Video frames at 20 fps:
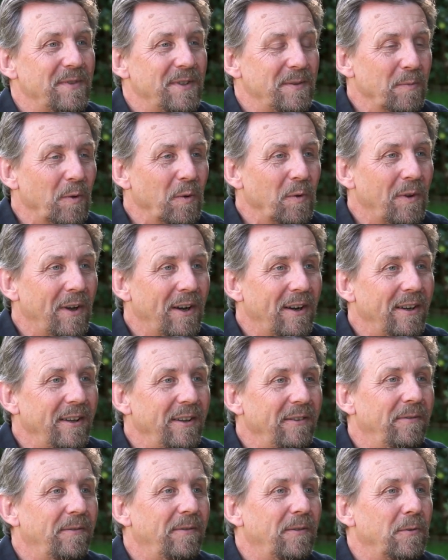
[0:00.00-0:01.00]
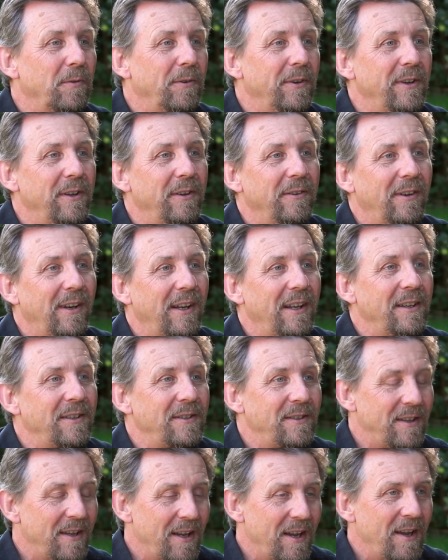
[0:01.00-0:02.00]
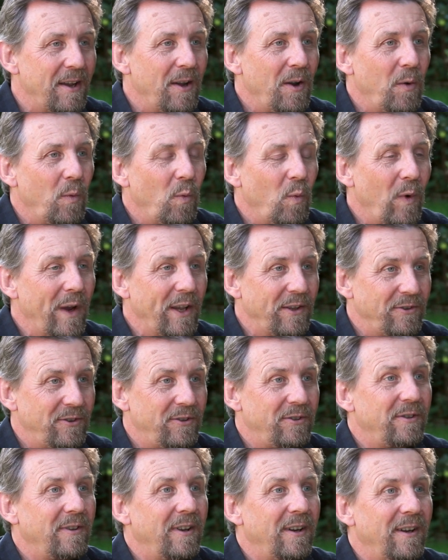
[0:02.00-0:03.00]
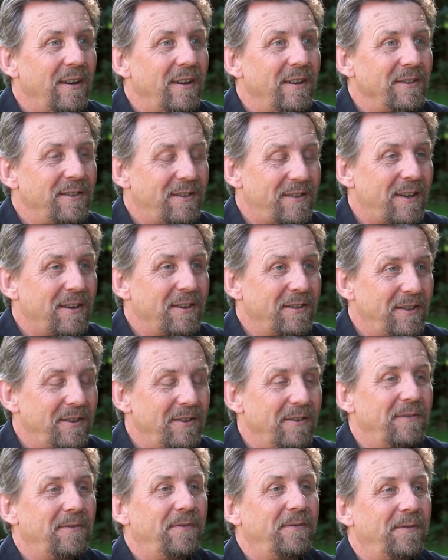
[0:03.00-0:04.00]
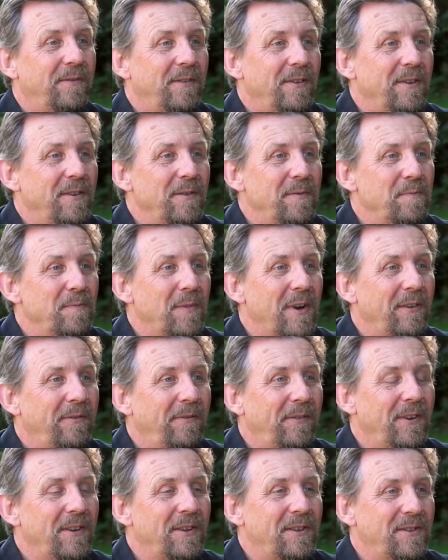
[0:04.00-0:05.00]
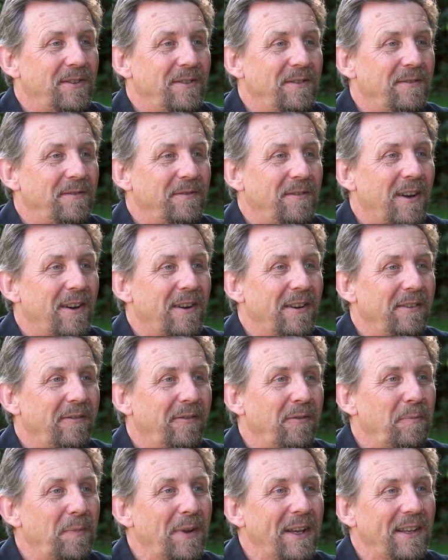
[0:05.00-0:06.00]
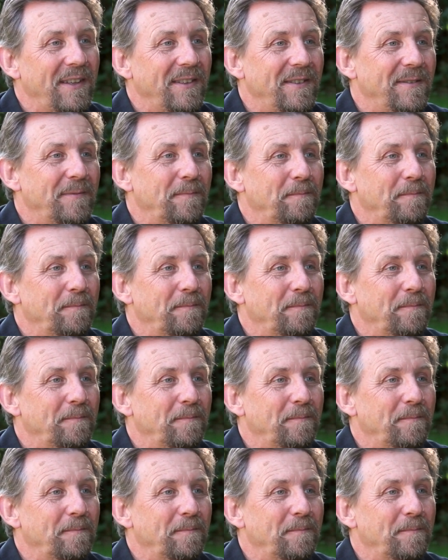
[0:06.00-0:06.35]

small hive called a nucleus, which uh, started off my first hive of bees.